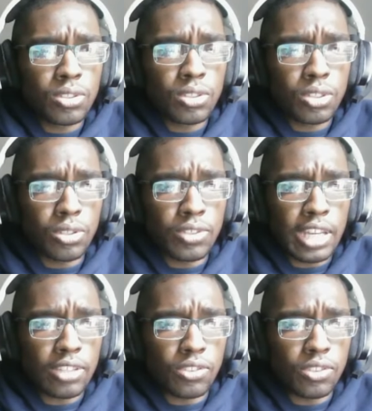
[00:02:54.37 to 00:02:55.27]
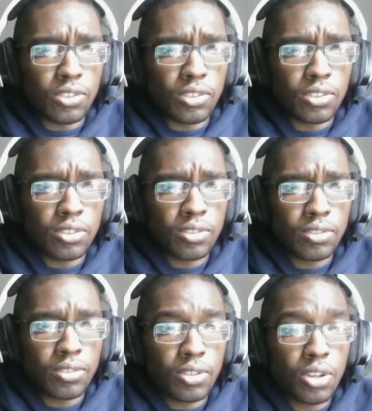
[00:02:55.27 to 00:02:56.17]
There's Axol.
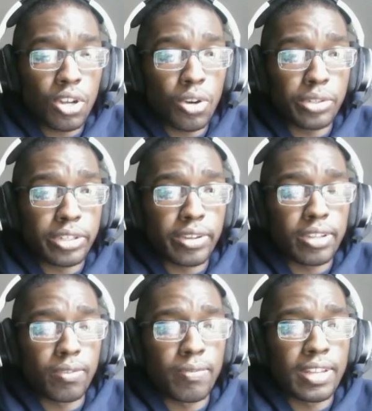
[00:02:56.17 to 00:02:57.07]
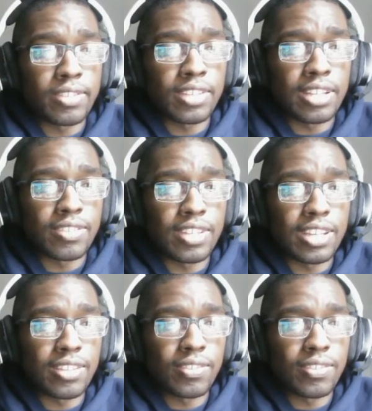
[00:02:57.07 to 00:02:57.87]
Oh, they're gearing up for Valentine's Day.